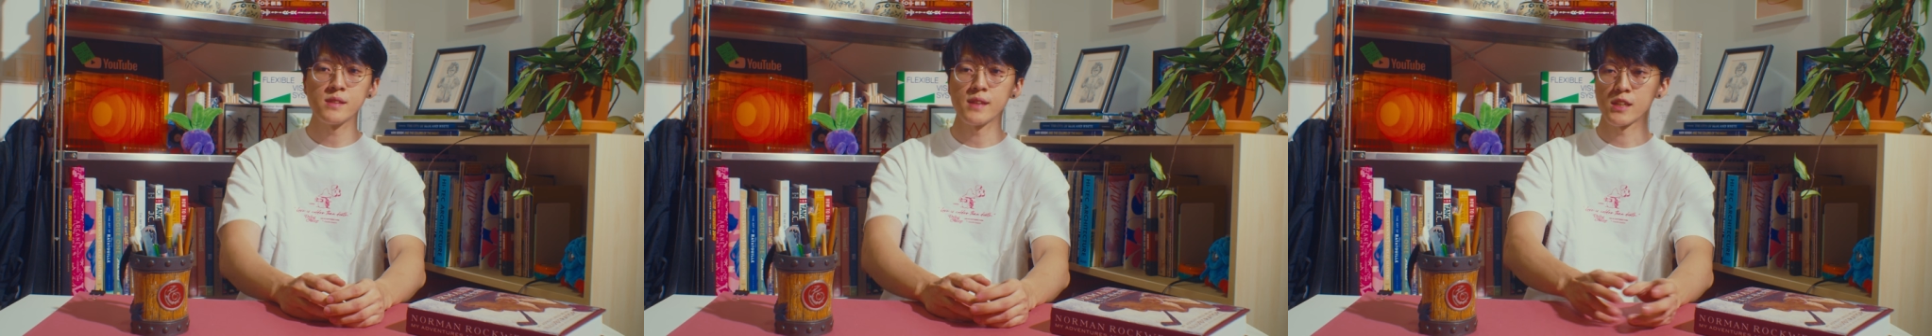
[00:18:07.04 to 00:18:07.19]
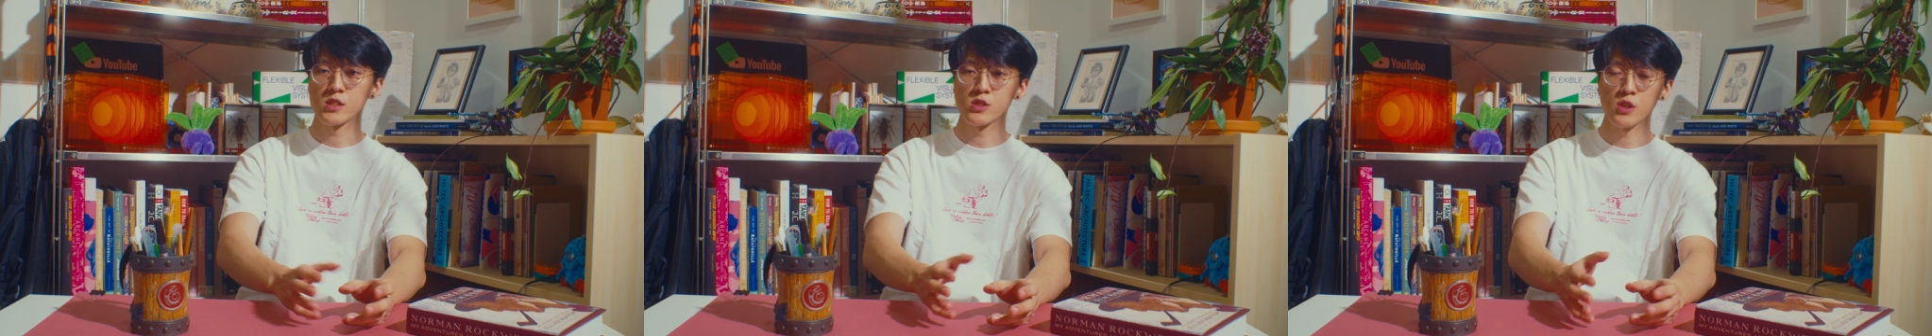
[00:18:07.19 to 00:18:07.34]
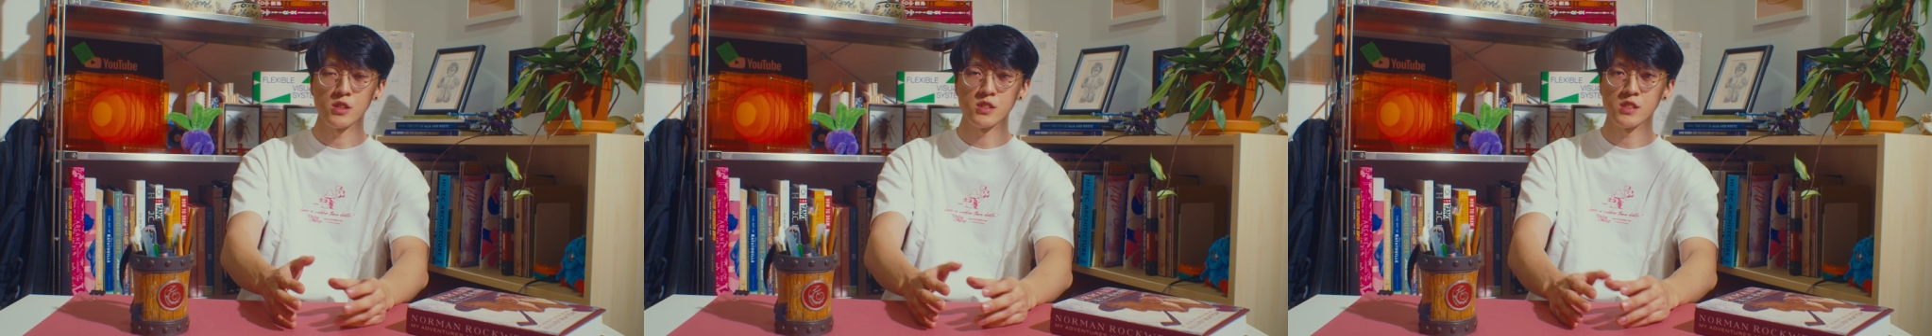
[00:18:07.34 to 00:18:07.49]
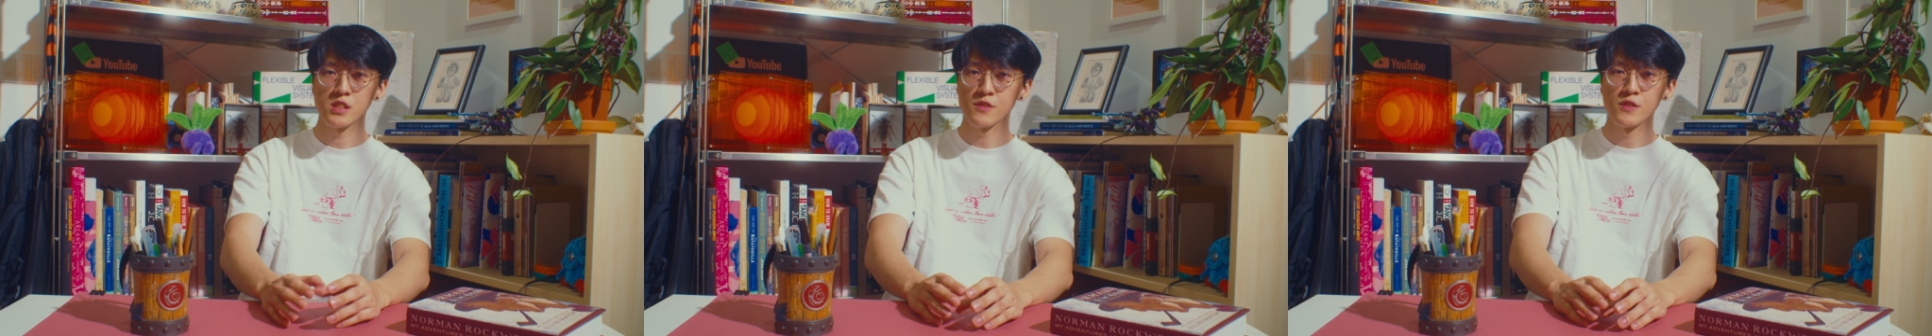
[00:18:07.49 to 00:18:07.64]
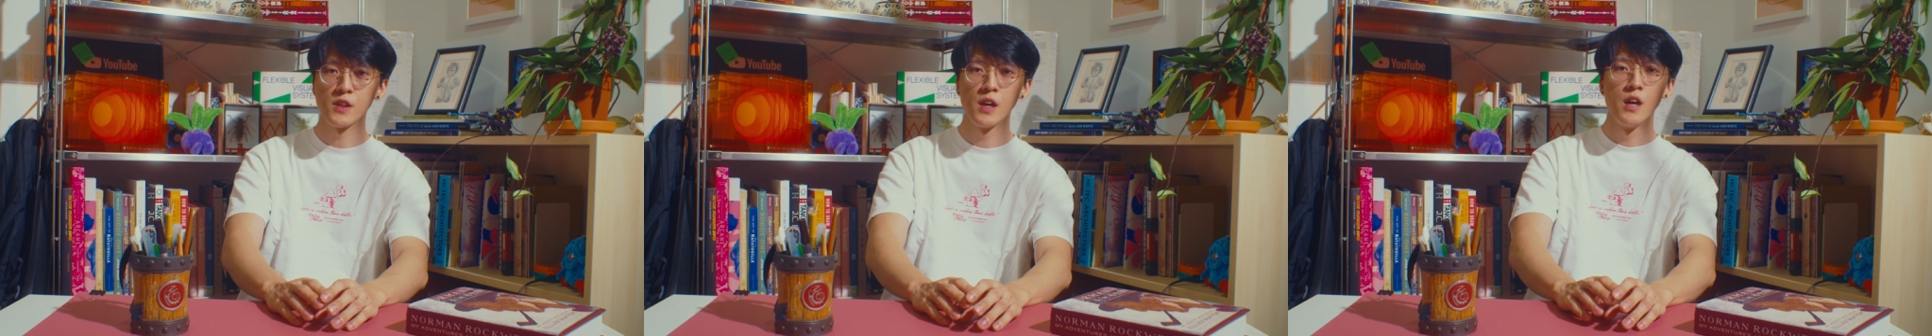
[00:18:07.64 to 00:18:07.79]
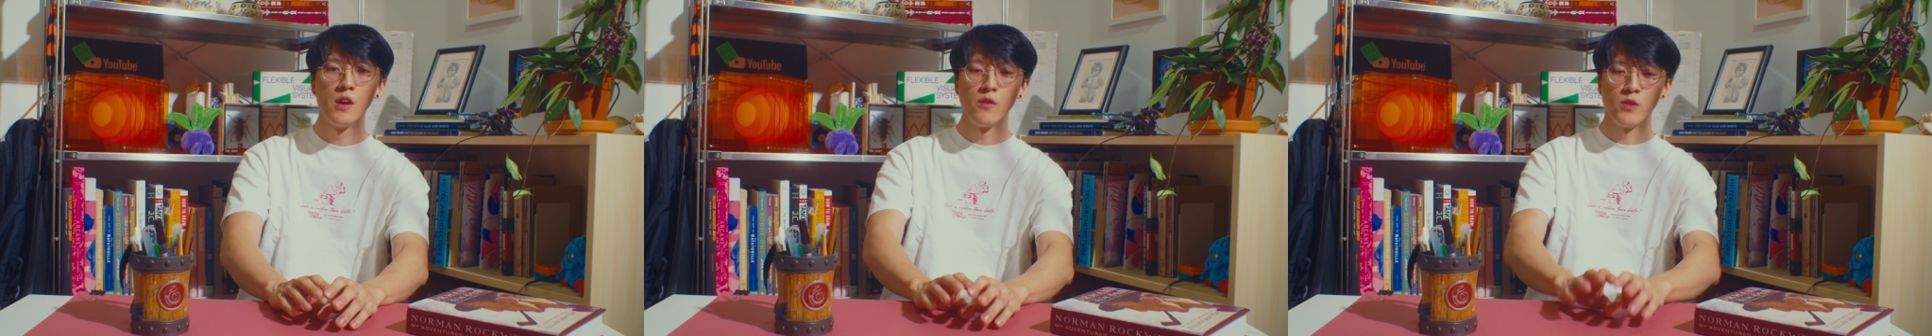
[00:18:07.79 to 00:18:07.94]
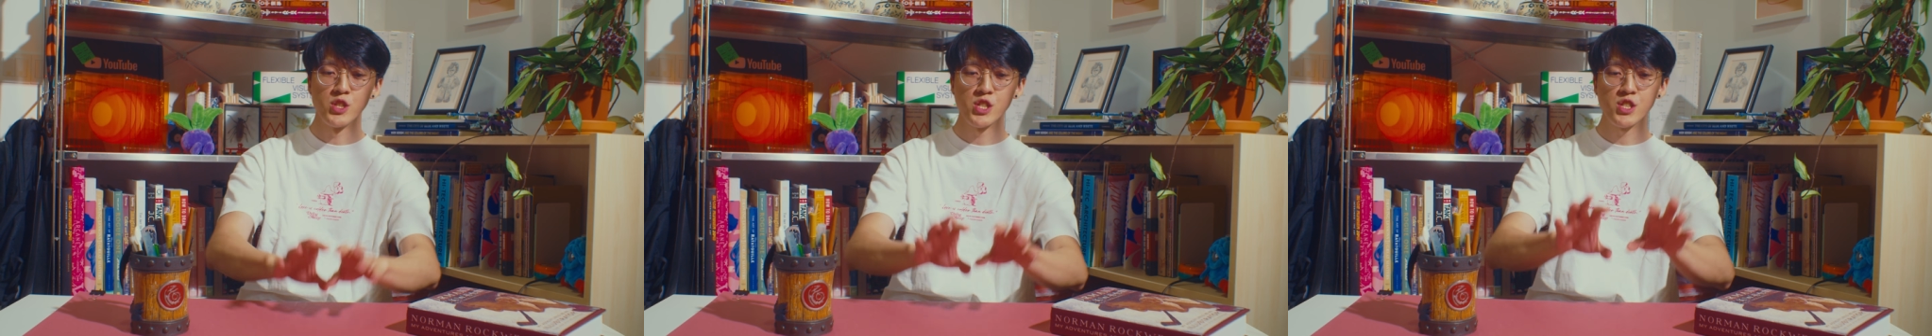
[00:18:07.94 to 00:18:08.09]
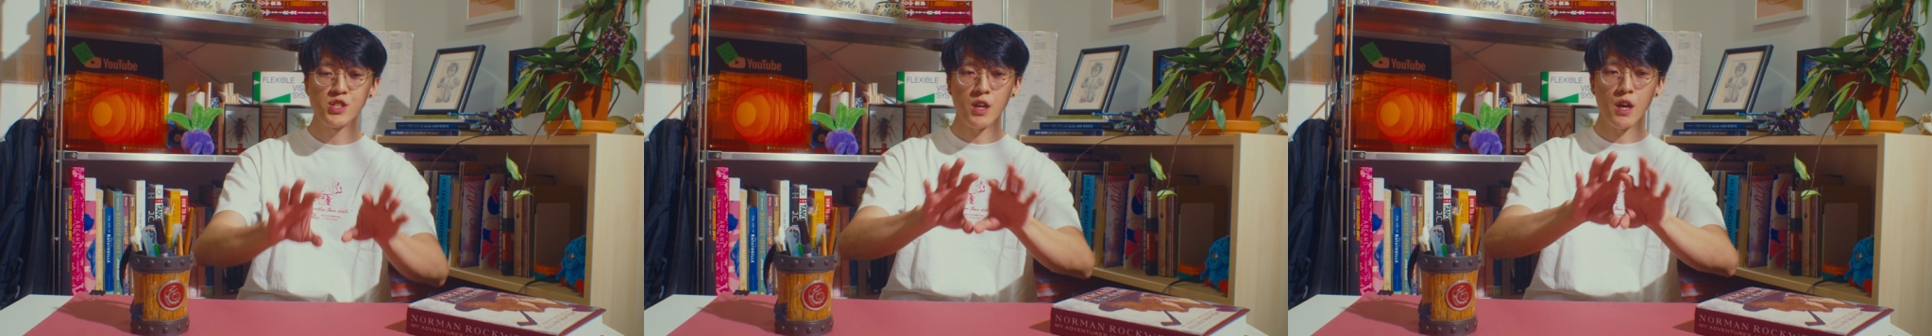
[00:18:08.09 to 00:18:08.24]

exhaustive. We're just